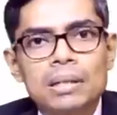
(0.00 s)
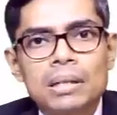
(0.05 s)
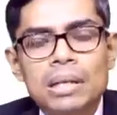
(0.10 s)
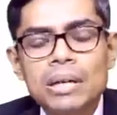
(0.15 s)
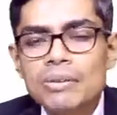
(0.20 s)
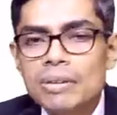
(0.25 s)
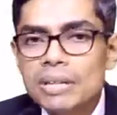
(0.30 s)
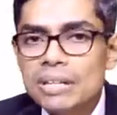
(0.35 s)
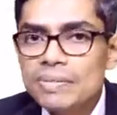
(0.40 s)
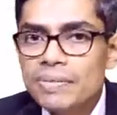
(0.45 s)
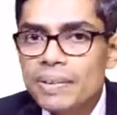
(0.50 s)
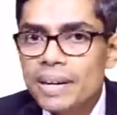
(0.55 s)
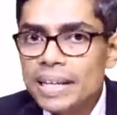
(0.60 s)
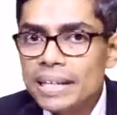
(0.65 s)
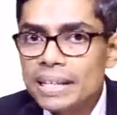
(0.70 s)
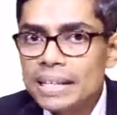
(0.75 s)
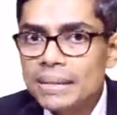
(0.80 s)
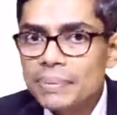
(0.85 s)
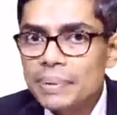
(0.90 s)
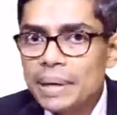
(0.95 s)
Now if
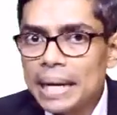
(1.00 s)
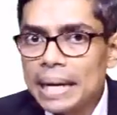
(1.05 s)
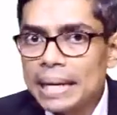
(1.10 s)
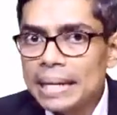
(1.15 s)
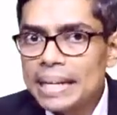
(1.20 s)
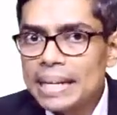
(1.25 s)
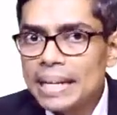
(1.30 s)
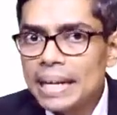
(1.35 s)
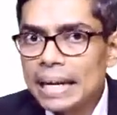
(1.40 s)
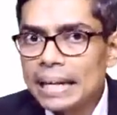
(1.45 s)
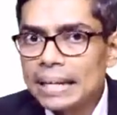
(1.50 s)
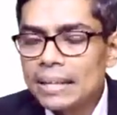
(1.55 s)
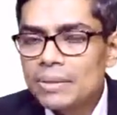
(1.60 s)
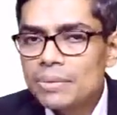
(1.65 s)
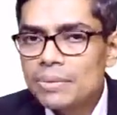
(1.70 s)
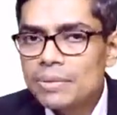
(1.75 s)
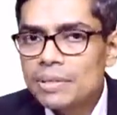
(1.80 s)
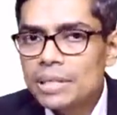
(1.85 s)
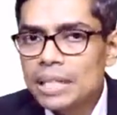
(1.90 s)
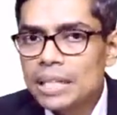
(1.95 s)
I give any kind
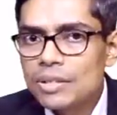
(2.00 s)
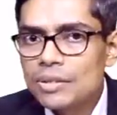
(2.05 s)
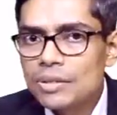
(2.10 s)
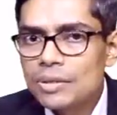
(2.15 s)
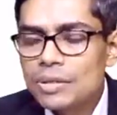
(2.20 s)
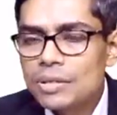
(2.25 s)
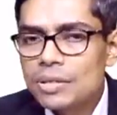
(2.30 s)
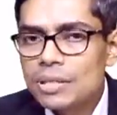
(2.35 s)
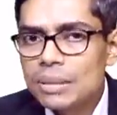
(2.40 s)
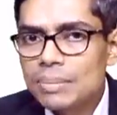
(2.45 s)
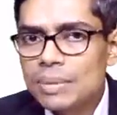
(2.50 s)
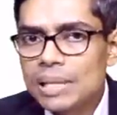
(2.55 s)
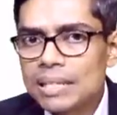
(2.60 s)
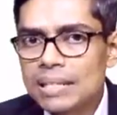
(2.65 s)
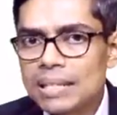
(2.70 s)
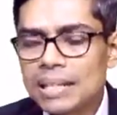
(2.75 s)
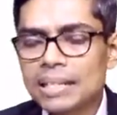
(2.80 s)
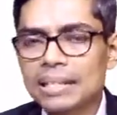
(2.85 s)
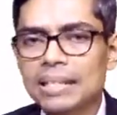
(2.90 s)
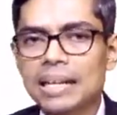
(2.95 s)
of sensory
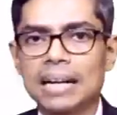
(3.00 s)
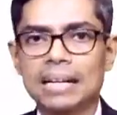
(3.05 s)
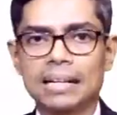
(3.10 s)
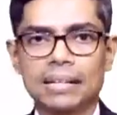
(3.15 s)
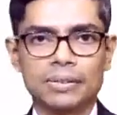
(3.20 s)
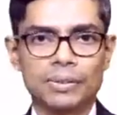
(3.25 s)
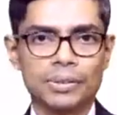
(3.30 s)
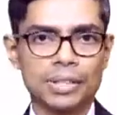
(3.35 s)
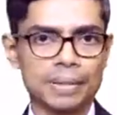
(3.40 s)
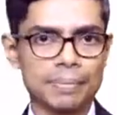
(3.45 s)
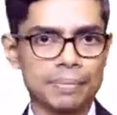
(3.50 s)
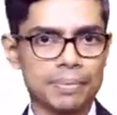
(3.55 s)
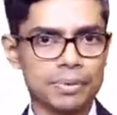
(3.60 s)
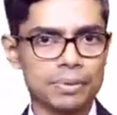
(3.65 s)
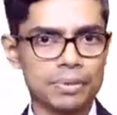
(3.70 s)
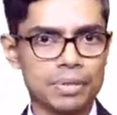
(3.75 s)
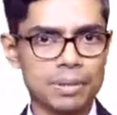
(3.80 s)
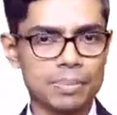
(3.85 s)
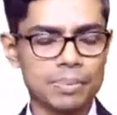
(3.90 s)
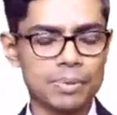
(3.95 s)
stimulus like that, okay,
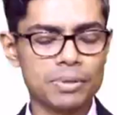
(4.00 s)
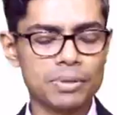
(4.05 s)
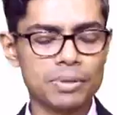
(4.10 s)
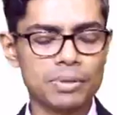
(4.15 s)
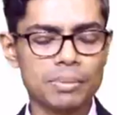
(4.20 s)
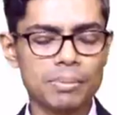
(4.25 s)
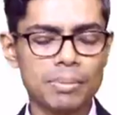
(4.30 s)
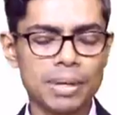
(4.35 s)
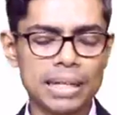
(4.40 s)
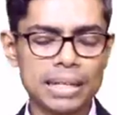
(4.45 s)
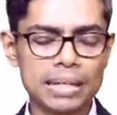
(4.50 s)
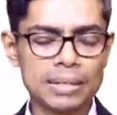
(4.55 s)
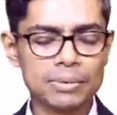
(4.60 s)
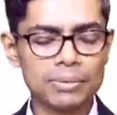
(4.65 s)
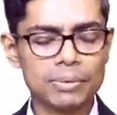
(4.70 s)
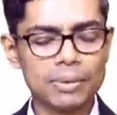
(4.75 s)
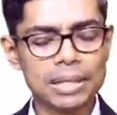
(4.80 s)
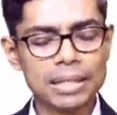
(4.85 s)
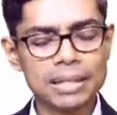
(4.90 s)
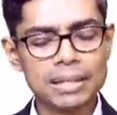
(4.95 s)
so suppose your mind
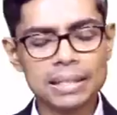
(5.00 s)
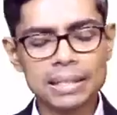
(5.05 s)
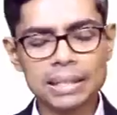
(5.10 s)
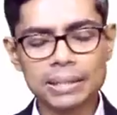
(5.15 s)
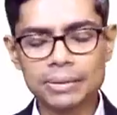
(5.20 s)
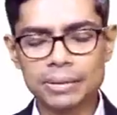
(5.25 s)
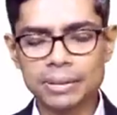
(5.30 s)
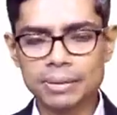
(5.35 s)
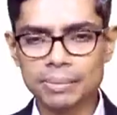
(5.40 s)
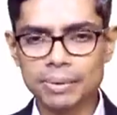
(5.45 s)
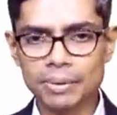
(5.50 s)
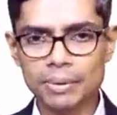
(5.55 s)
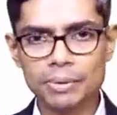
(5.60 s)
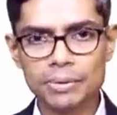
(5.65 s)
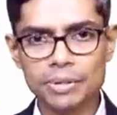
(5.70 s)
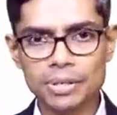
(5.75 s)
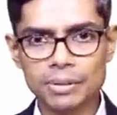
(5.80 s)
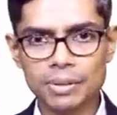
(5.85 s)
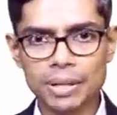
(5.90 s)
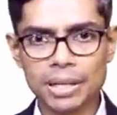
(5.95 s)
is wandering, you have
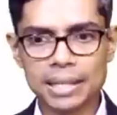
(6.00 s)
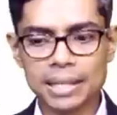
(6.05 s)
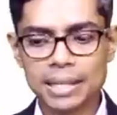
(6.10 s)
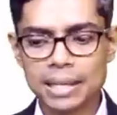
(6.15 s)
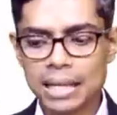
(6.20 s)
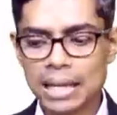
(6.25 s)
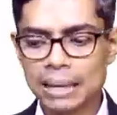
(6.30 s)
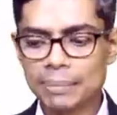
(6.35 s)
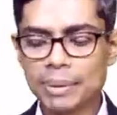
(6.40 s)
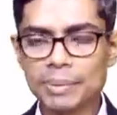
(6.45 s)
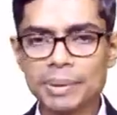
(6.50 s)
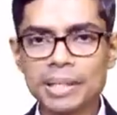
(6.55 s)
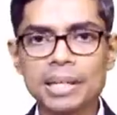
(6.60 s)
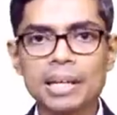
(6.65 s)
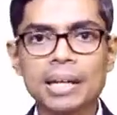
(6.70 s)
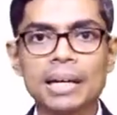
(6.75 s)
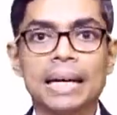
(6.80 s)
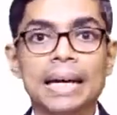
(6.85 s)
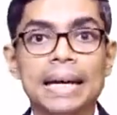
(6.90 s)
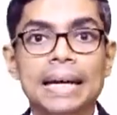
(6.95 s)
closed your eye, I'm
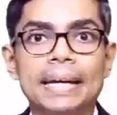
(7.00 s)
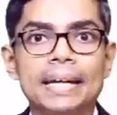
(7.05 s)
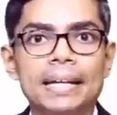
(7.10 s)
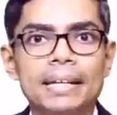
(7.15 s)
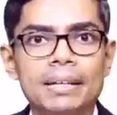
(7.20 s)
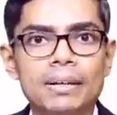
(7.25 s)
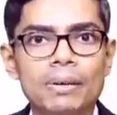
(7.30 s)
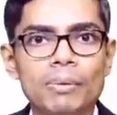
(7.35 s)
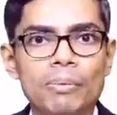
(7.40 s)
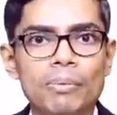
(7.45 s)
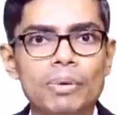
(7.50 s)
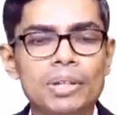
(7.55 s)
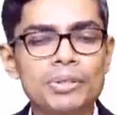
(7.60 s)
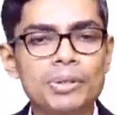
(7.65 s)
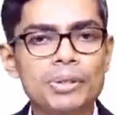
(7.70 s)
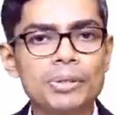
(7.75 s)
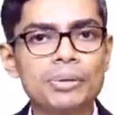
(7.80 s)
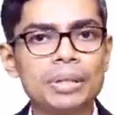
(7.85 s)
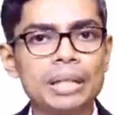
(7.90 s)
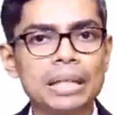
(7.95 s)
giving, hey, what are
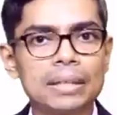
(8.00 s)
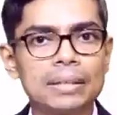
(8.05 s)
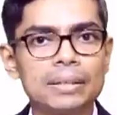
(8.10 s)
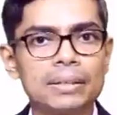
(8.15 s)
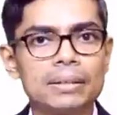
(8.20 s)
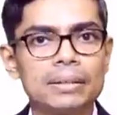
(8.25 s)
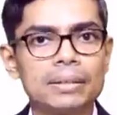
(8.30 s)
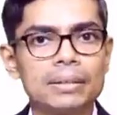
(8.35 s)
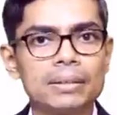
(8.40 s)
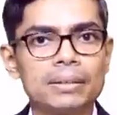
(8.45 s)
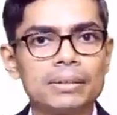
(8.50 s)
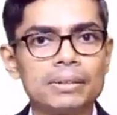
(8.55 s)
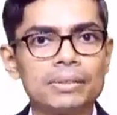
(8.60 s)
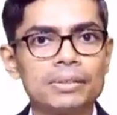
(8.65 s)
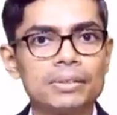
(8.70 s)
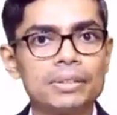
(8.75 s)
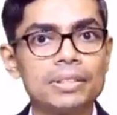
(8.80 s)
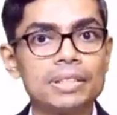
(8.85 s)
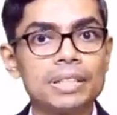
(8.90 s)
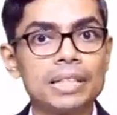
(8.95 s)
you doing?
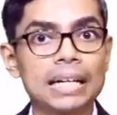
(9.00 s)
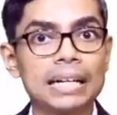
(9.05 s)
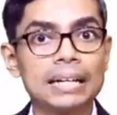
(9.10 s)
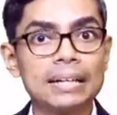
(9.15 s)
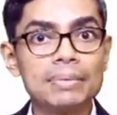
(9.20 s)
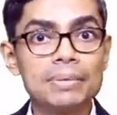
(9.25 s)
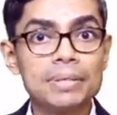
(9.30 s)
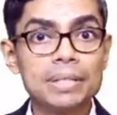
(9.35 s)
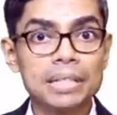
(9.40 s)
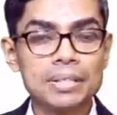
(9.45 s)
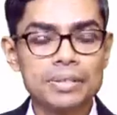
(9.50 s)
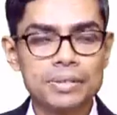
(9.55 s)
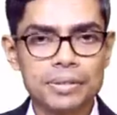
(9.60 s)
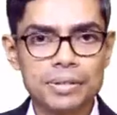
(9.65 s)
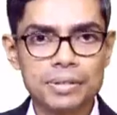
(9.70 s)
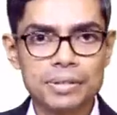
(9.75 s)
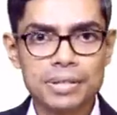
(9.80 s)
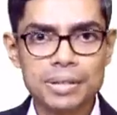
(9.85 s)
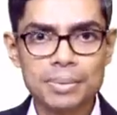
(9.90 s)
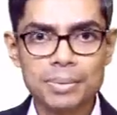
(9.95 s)
So this is a kind of
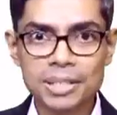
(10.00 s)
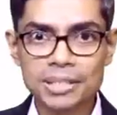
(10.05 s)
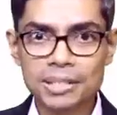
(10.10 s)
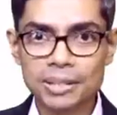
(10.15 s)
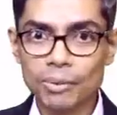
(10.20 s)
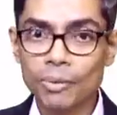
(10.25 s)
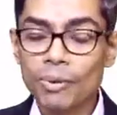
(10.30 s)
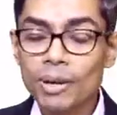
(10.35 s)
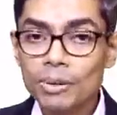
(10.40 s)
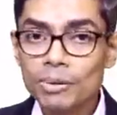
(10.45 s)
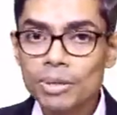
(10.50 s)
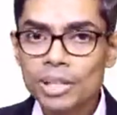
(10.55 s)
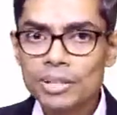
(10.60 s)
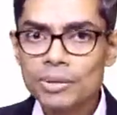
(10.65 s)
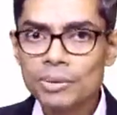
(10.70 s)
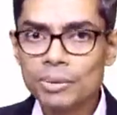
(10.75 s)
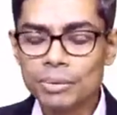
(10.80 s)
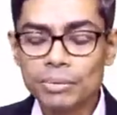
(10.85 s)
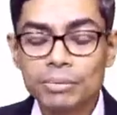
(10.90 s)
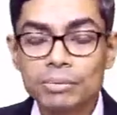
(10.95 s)
sensory stimulation. What will you
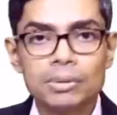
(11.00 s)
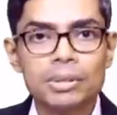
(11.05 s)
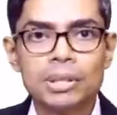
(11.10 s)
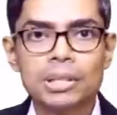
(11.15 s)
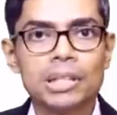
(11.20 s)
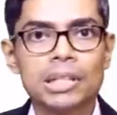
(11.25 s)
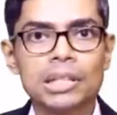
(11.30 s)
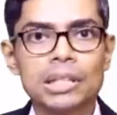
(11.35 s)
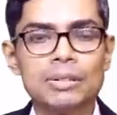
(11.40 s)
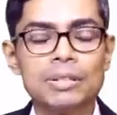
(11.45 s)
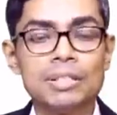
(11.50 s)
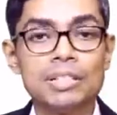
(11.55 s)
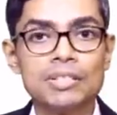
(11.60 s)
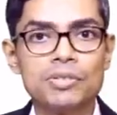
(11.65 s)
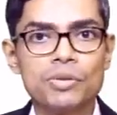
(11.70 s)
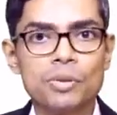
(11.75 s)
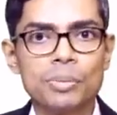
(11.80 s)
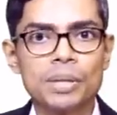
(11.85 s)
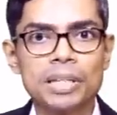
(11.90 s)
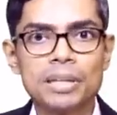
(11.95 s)
do? You'll
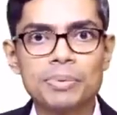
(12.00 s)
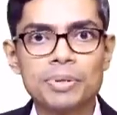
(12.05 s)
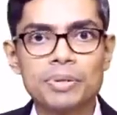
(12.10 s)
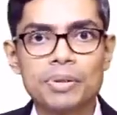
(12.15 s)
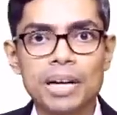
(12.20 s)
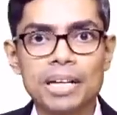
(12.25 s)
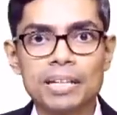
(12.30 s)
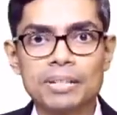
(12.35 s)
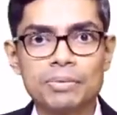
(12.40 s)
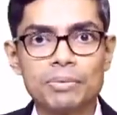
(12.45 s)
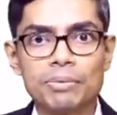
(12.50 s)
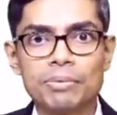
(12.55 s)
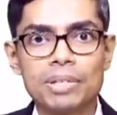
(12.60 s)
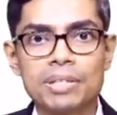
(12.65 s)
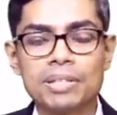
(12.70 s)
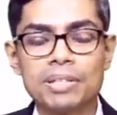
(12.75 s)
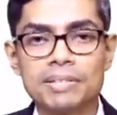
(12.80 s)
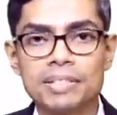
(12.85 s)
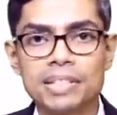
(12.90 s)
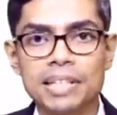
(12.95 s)
just open up your eyes.
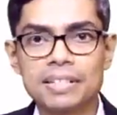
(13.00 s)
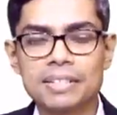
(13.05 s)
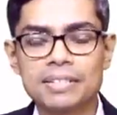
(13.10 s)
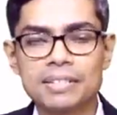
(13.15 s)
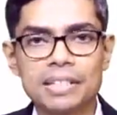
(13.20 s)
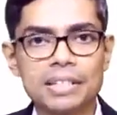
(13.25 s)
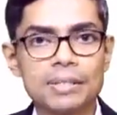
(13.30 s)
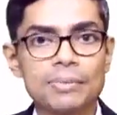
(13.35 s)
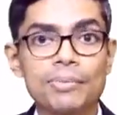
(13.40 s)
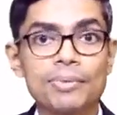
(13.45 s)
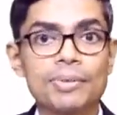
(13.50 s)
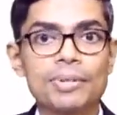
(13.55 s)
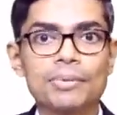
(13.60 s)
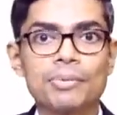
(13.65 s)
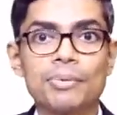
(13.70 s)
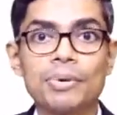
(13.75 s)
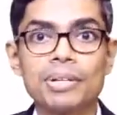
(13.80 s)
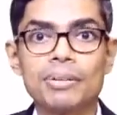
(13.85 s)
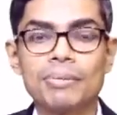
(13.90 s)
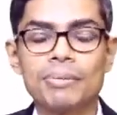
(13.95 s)
What the side is saying?
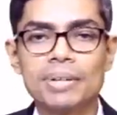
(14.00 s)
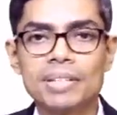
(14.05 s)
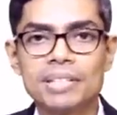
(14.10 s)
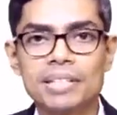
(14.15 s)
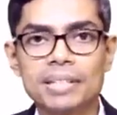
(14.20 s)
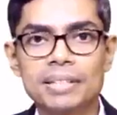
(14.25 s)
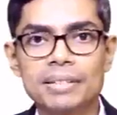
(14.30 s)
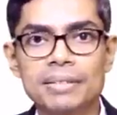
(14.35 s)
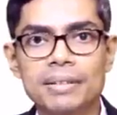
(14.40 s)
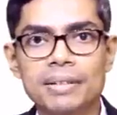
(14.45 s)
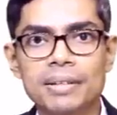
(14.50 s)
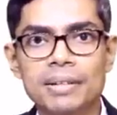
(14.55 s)
What's that?